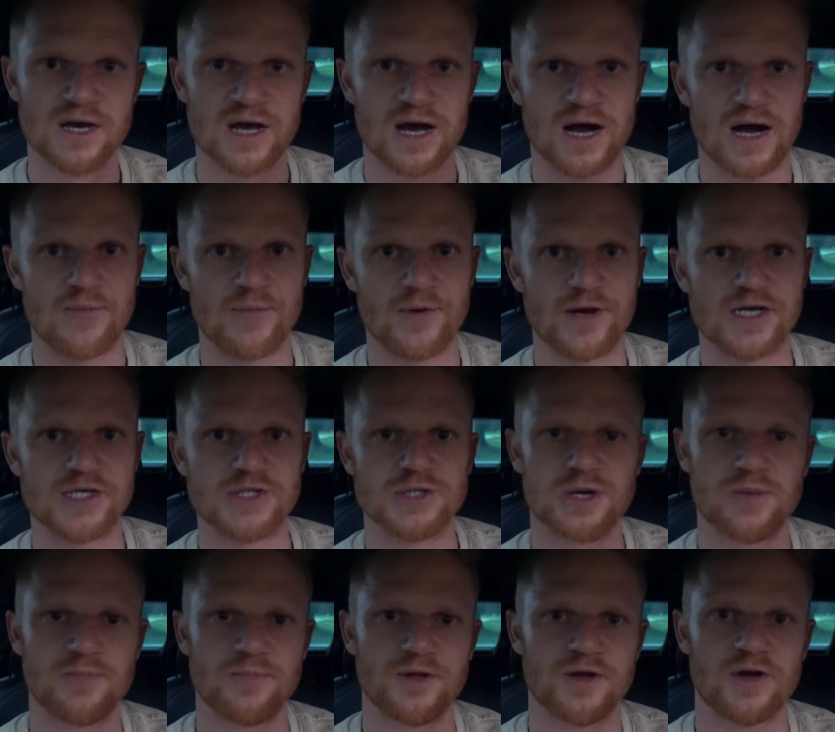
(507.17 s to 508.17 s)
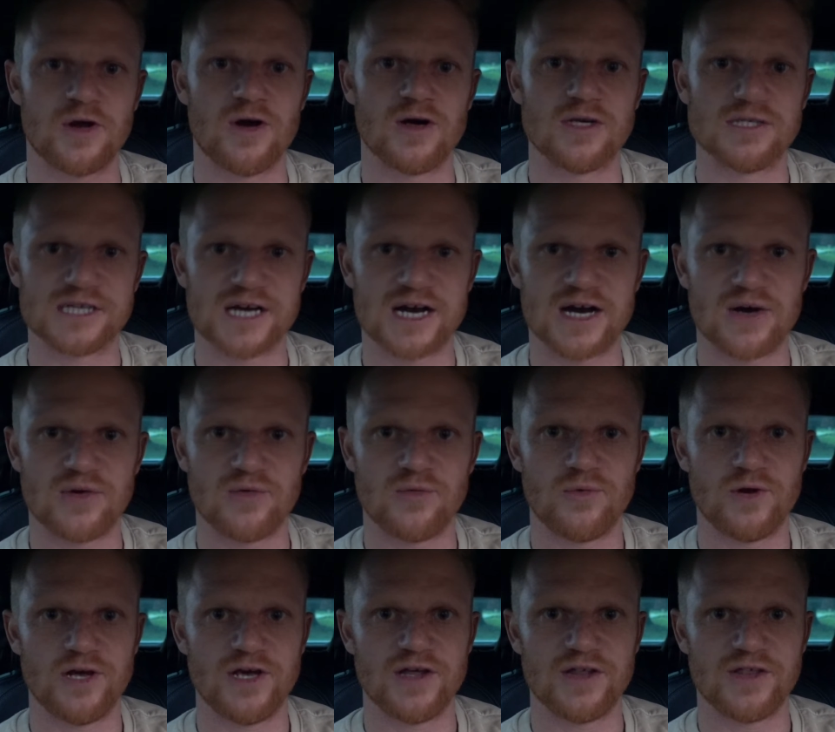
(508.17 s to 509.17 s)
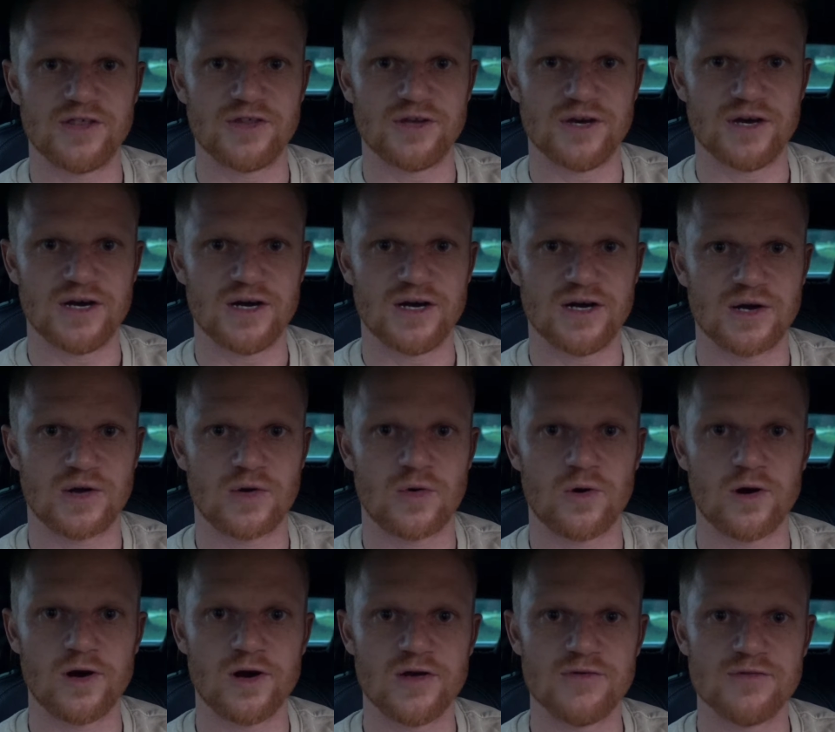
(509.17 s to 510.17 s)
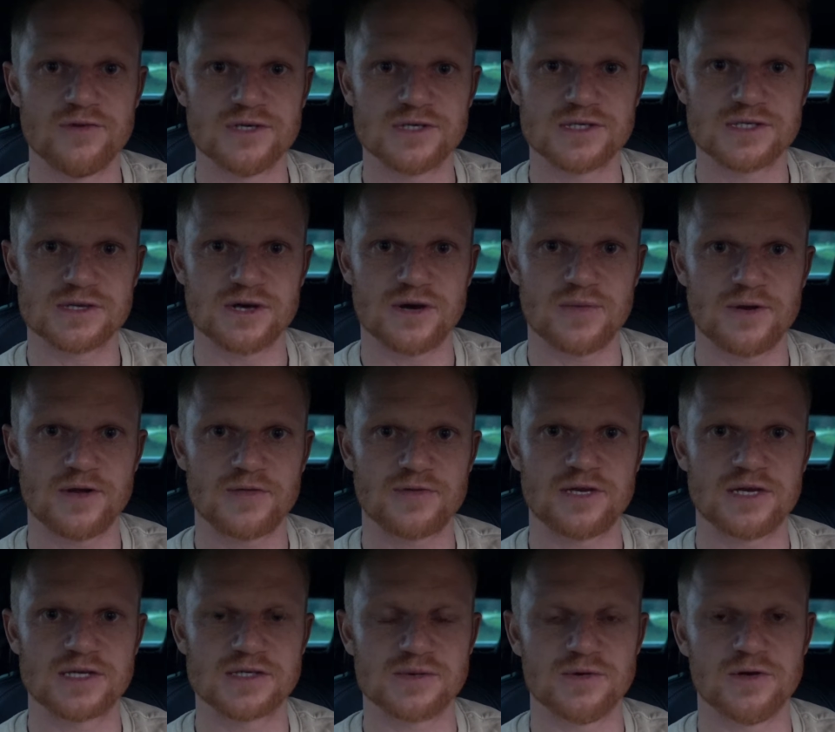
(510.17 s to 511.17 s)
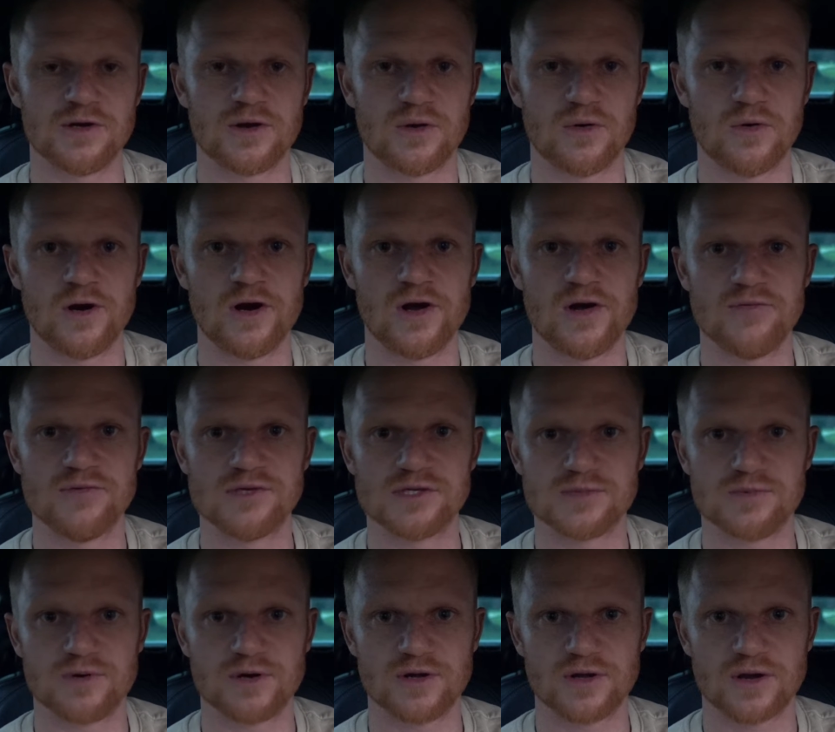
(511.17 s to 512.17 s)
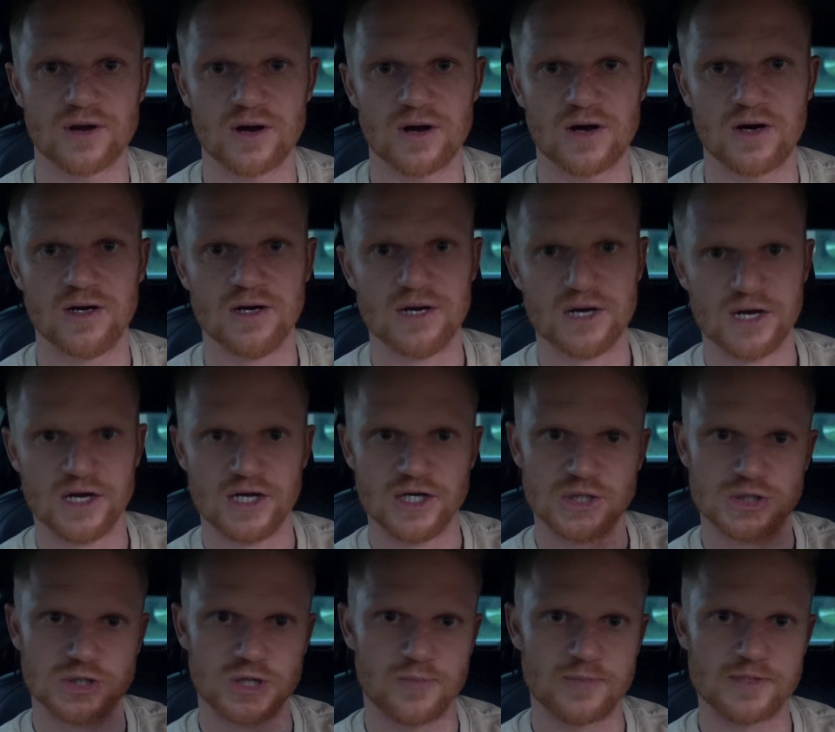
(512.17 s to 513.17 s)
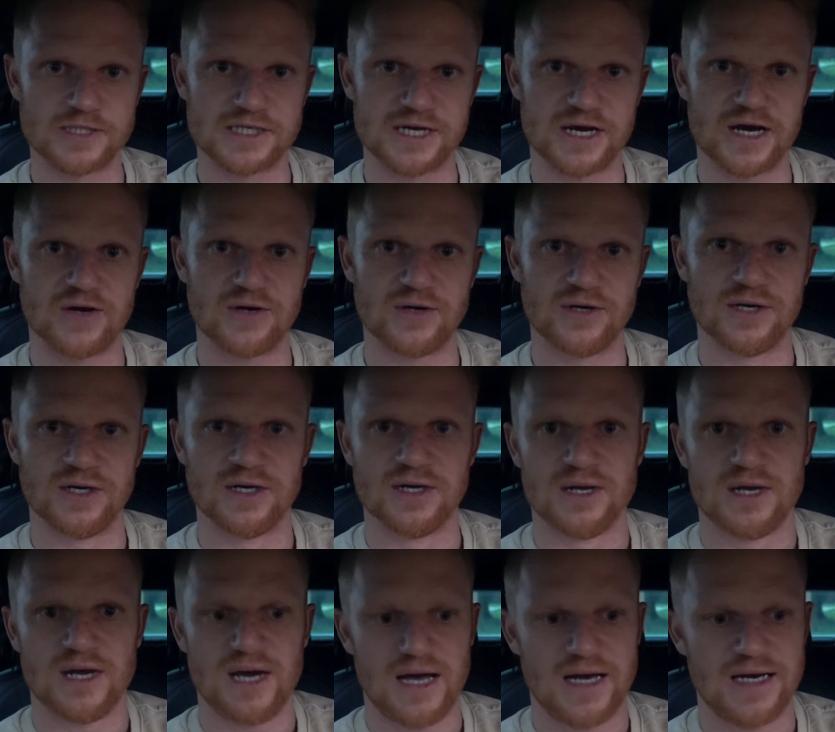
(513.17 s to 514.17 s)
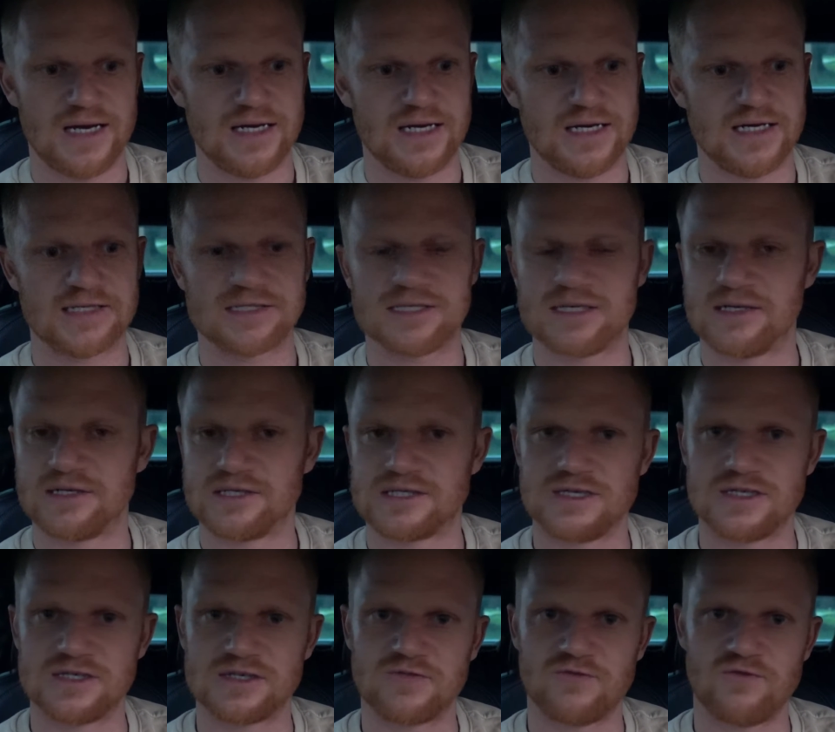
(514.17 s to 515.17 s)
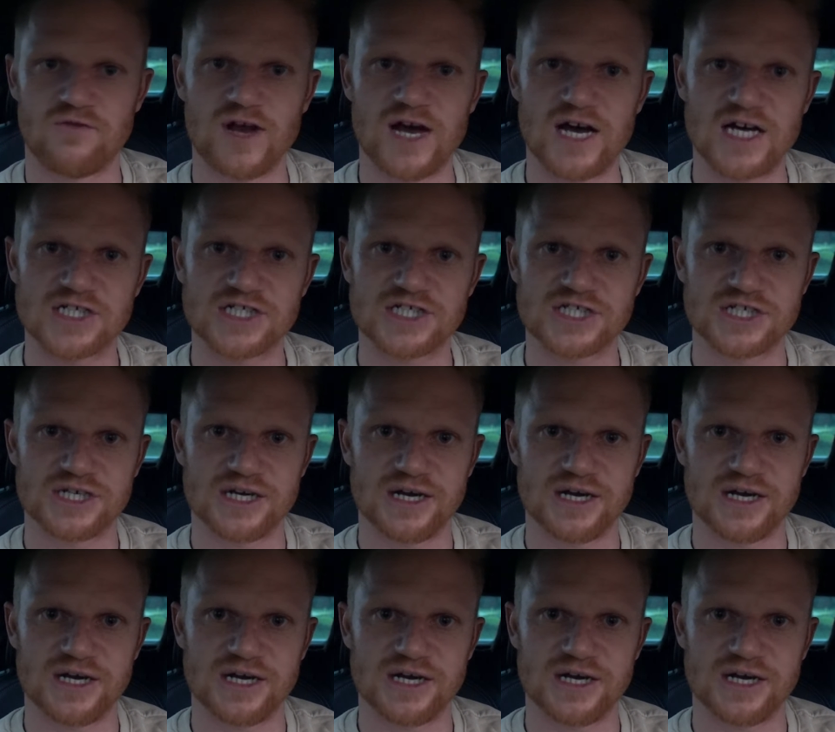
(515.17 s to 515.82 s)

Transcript: I'm going to drop the car down with coilovers, so I'm going to have to get some good coilovers to put on the car, drop it down, and at least it sits flush.